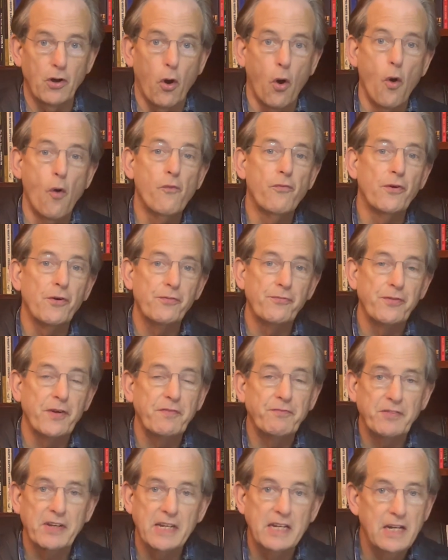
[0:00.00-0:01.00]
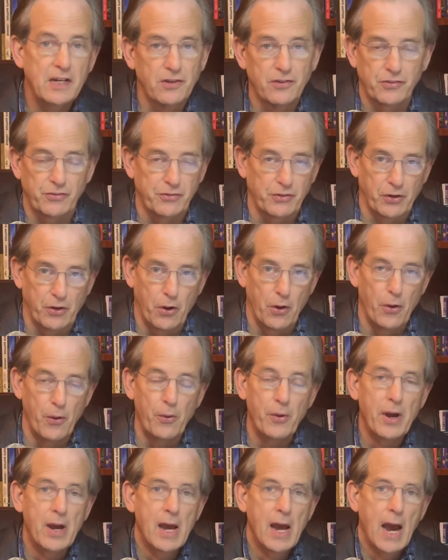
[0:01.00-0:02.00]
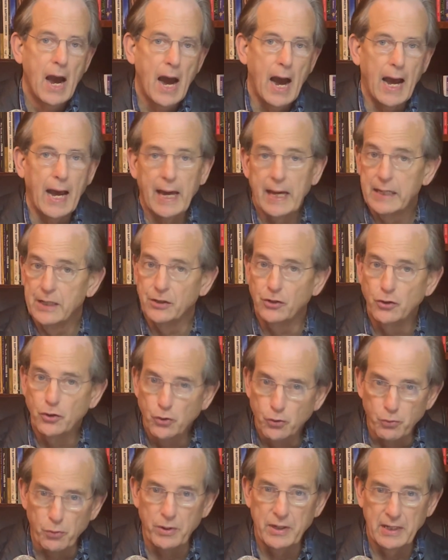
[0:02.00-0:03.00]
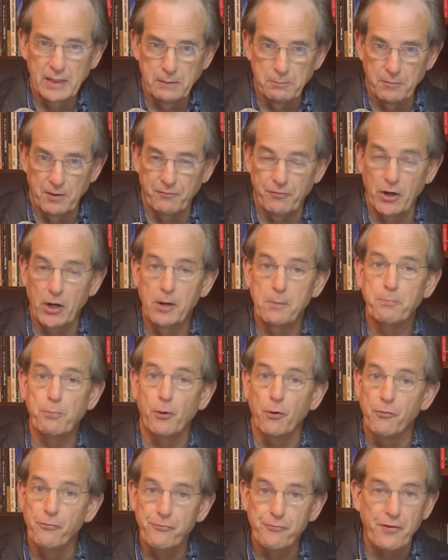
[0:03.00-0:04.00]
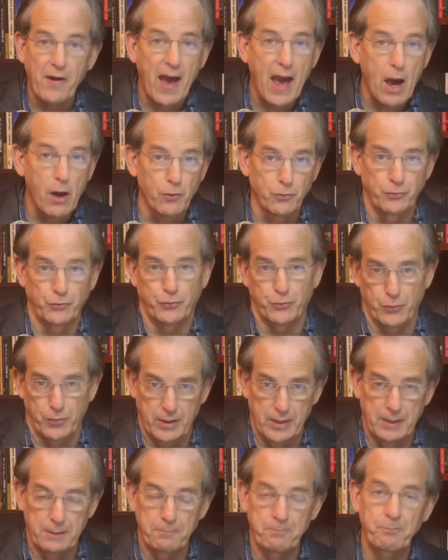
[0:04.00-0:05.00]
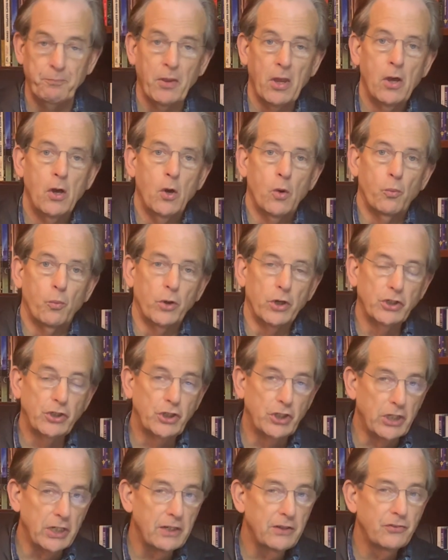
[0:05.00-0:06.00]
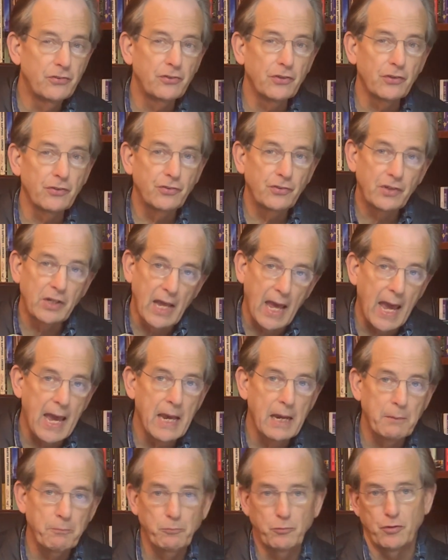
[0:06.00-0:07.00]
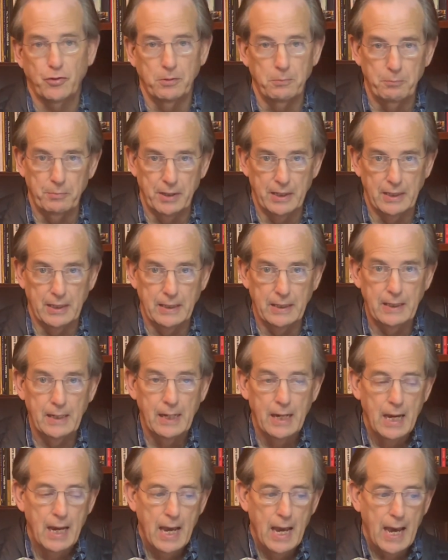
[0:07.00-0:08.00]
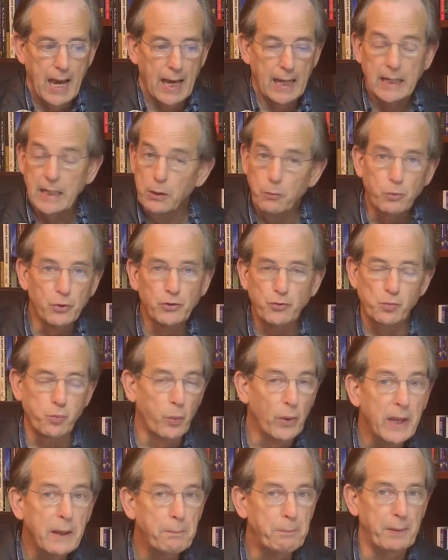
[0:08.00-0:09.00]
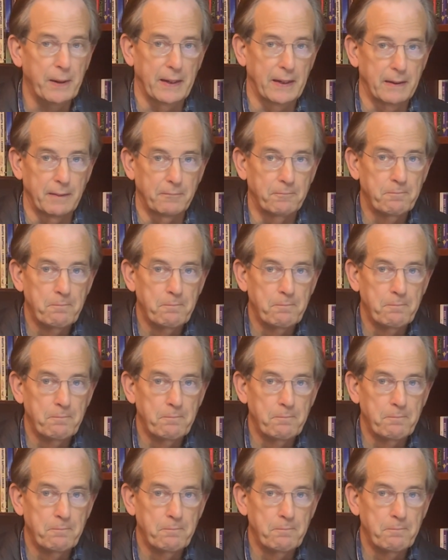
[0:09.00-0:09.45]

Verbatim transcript: over 50 years ago, I had a dream, a very profound dream, where Jesus came to me and he was weeping.